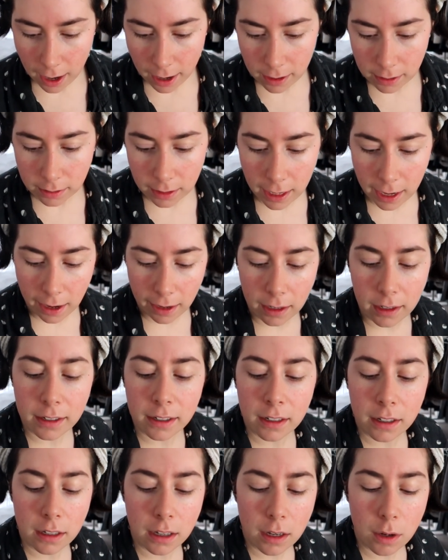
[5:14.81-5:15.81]
And
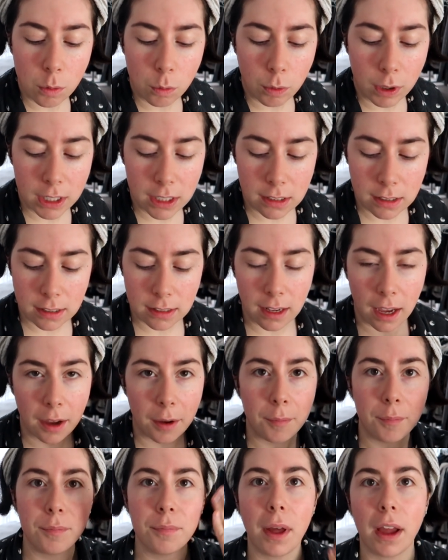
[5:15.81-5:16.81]
then once
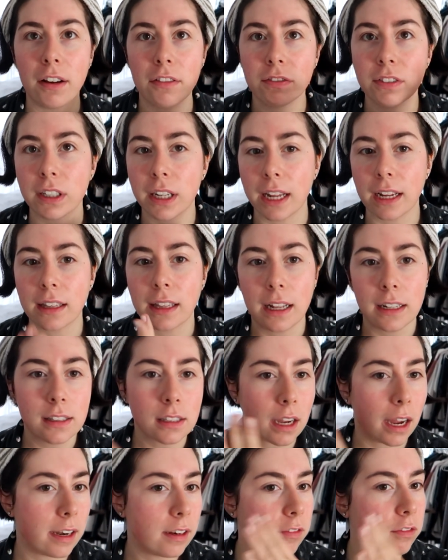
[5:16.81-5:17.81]
I feel like
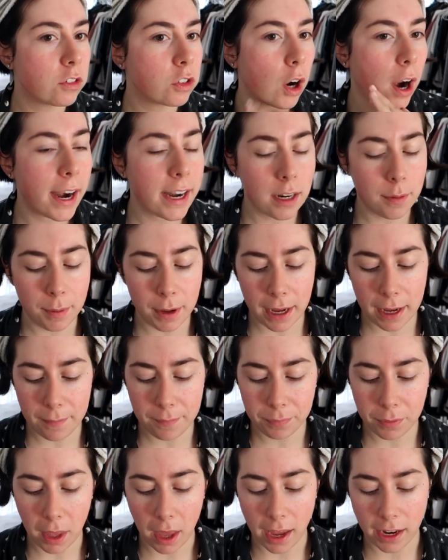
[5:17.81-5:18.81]
that's kind of dried a
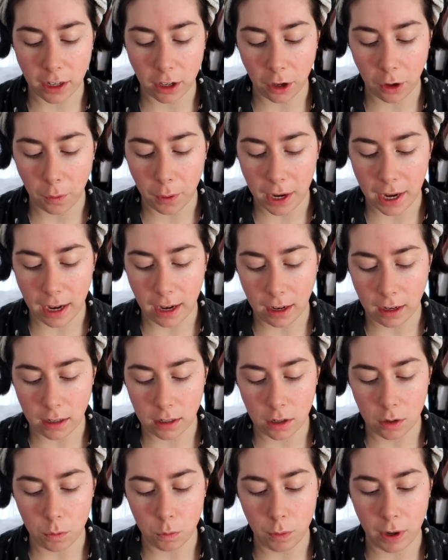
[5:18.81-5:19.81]
bit, I go
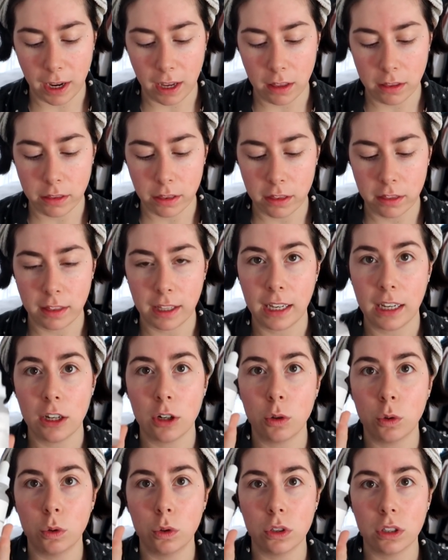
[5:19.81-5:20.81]
in with
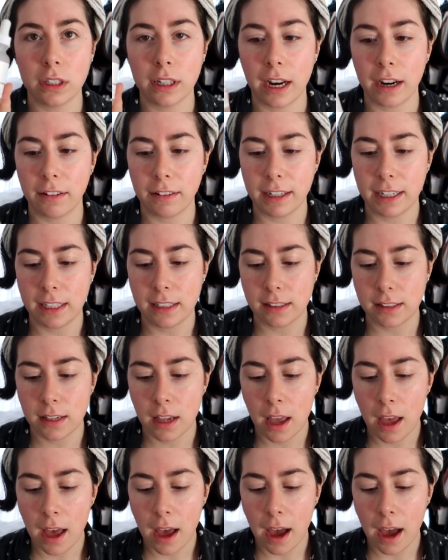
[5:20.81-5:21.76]
the Ordinary's